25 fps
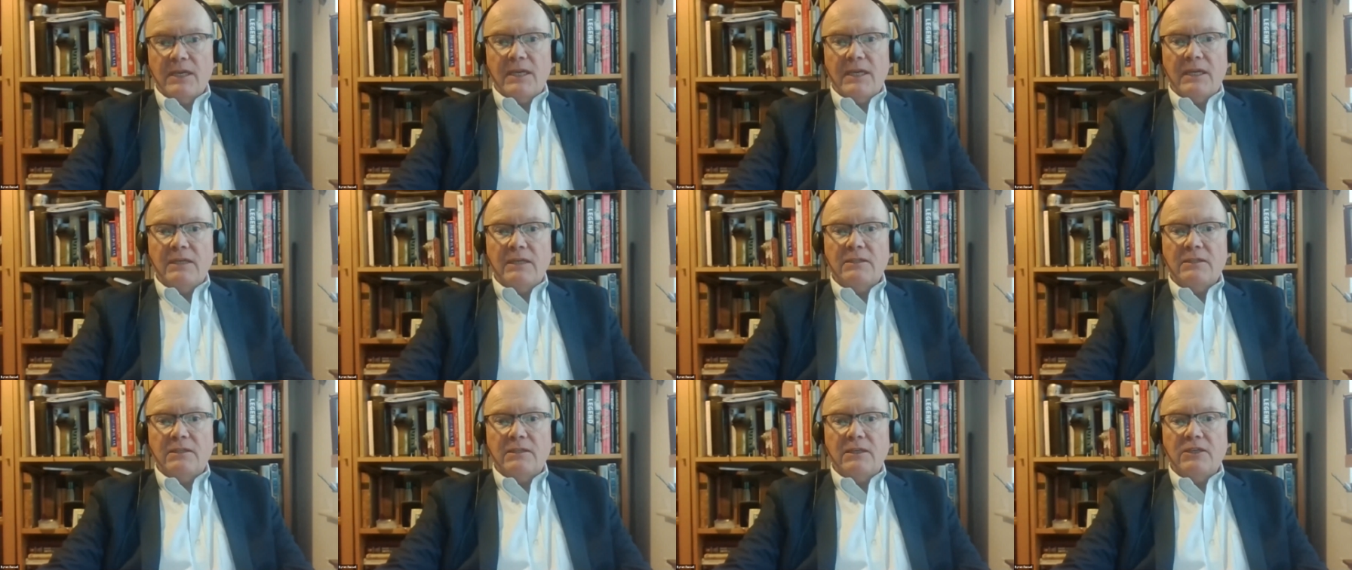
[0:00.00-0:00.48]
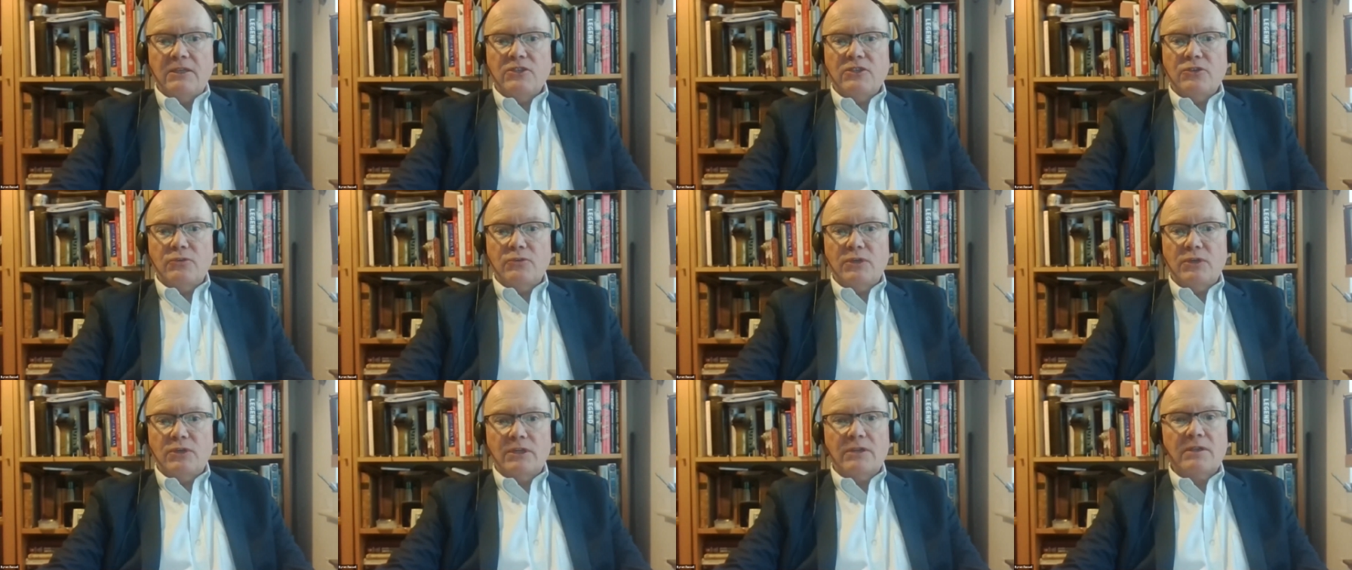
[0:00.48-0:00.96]
in
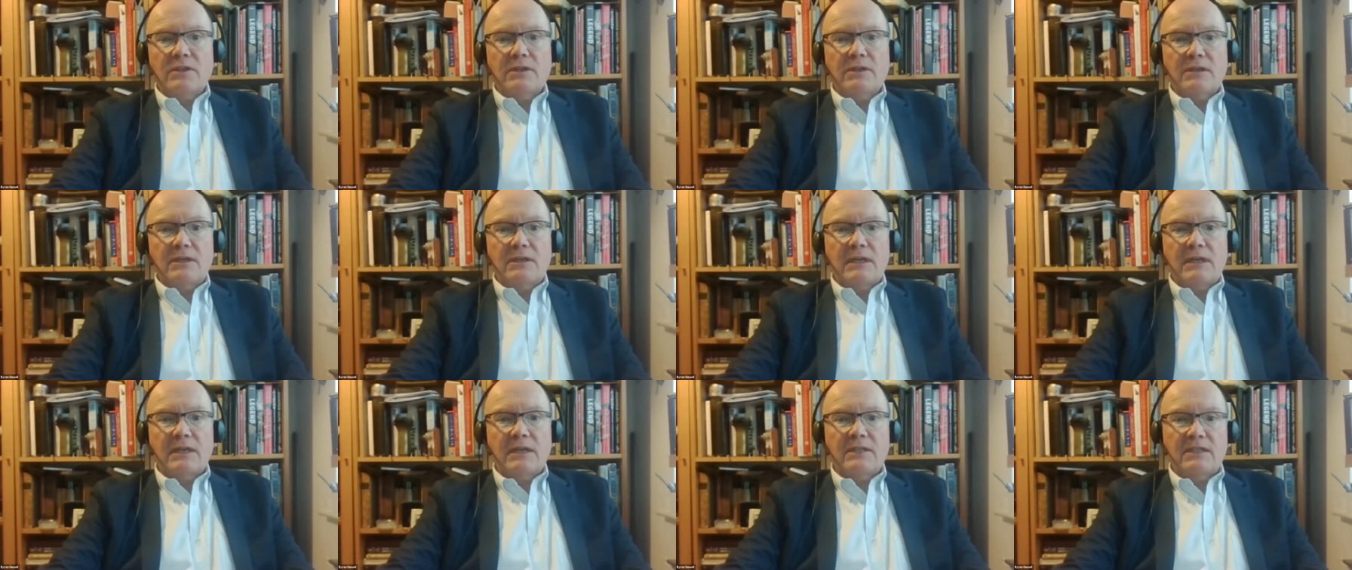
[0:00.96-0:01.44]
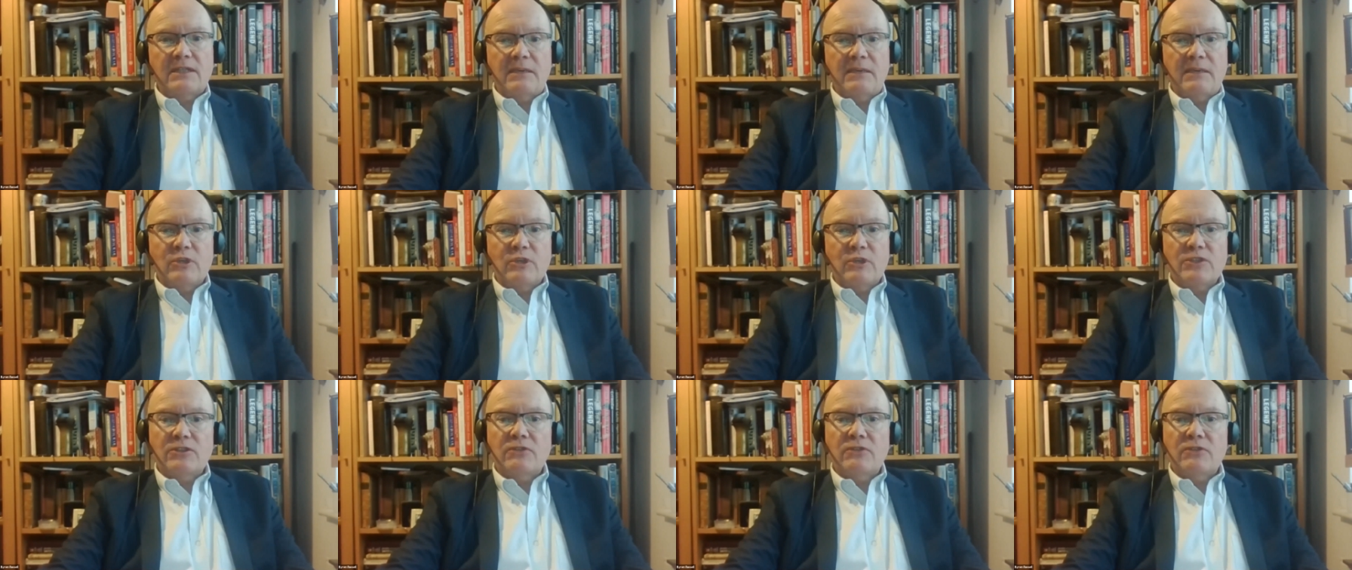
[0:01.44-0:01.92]
issuing
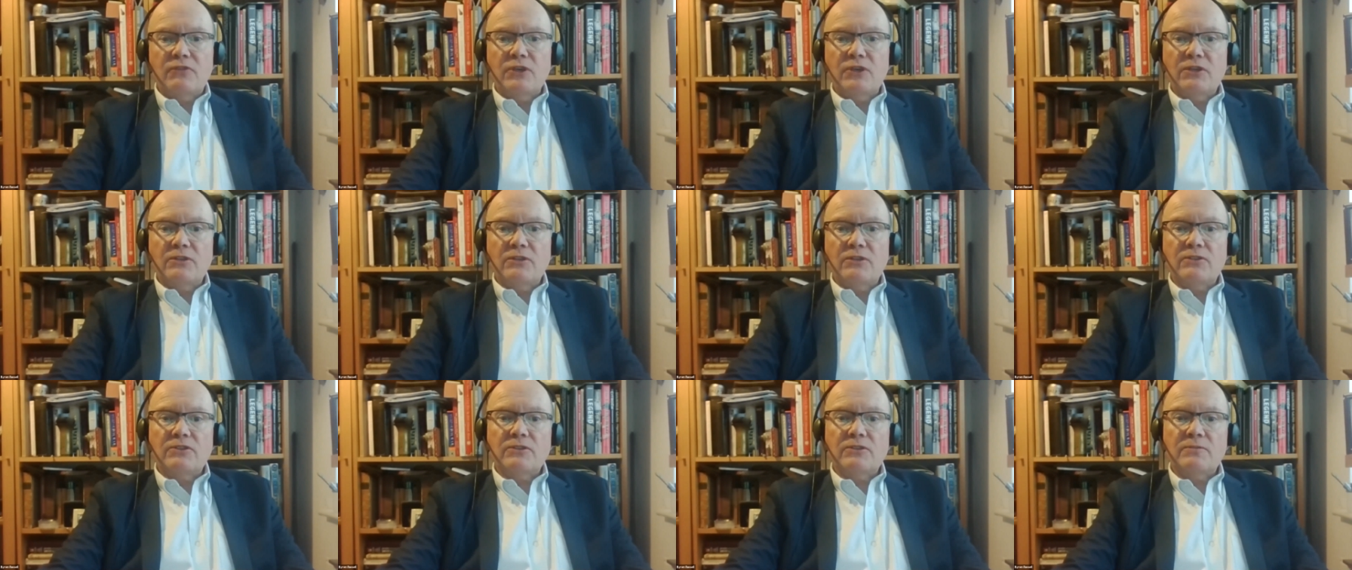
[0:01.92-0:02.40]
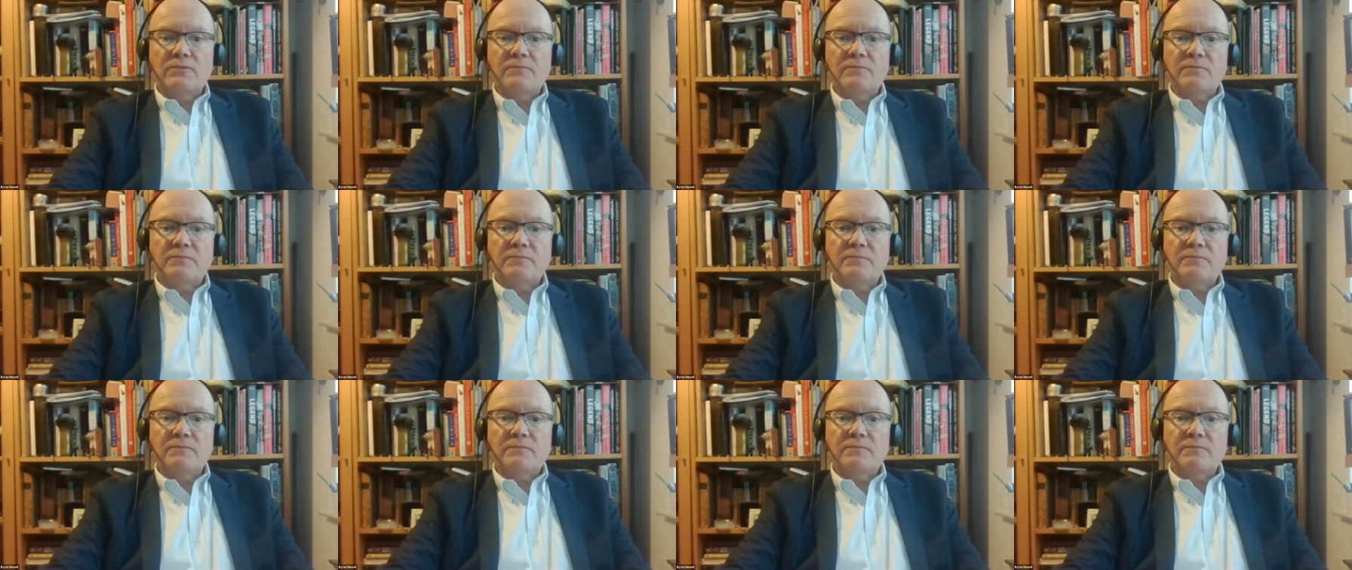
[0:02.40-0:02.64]
academic certificates.